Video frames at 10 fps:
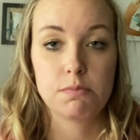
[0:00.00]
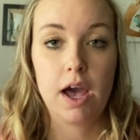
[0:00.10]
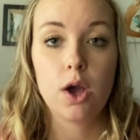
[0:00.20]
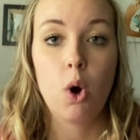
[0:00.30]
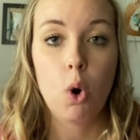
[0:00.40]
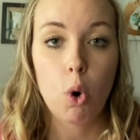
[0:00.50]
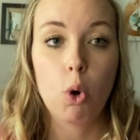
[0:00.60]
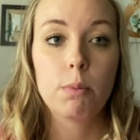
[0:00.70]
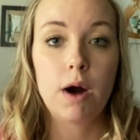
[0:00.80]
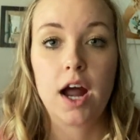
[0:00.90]
My
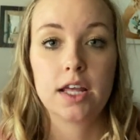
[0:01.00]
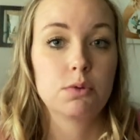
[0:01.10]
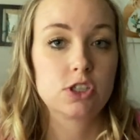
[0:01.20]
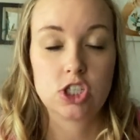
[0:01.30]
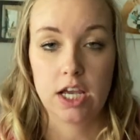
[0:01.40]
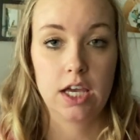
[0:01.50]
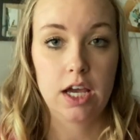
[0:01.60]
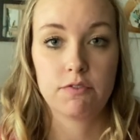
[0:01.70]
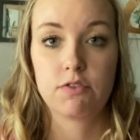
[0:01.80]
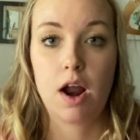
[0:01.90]
whole body was
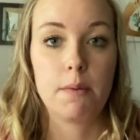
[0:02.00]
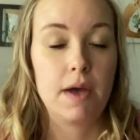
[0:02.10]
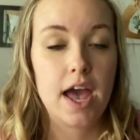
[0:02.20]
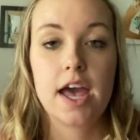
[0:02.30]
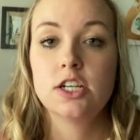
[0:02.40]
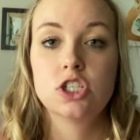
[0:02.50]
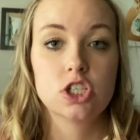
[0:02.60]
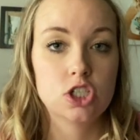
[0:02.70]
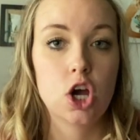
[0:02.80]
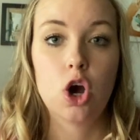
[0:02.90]
shaking, from head
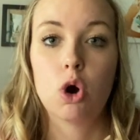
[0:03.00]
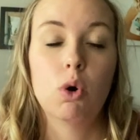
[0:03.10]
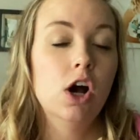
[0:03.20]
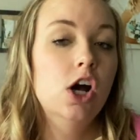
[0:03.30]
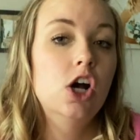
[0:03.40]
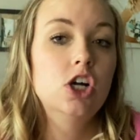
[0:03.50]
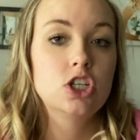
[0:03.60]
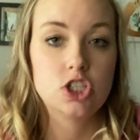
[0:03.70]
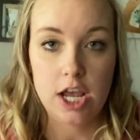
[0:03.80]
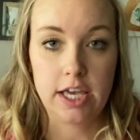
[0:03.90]
to toe
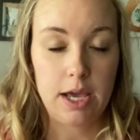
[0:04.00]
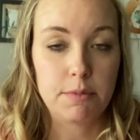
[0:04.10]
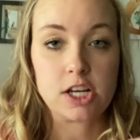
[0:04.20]
shaking.